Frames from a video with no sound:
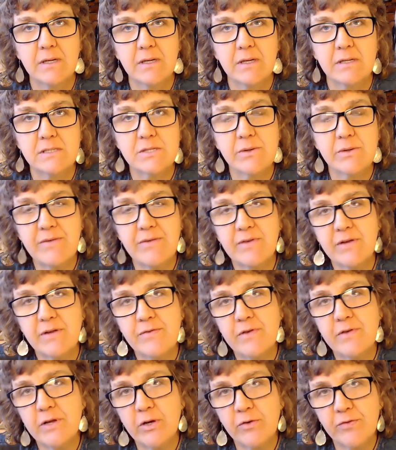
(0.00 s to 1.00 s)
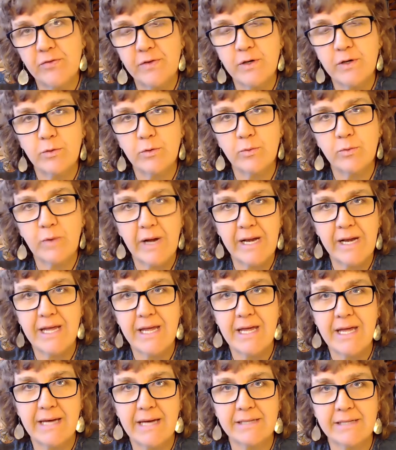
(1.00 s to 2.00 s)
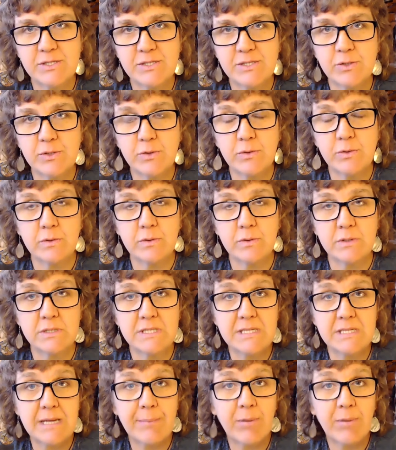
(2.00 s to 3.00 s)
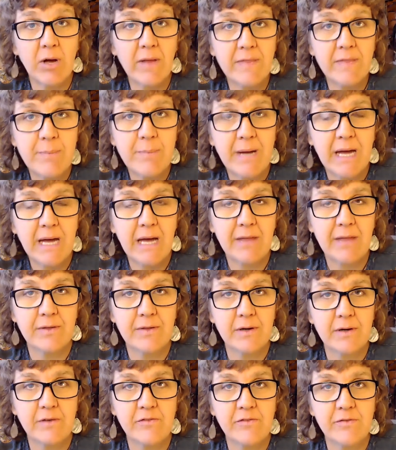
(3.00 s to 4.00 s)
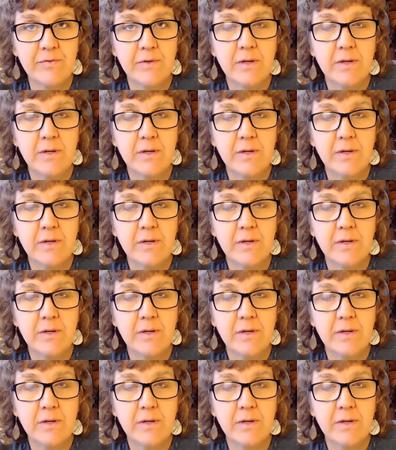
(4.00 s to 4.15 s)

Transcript: So even if you don't feel ready yet to step on the path of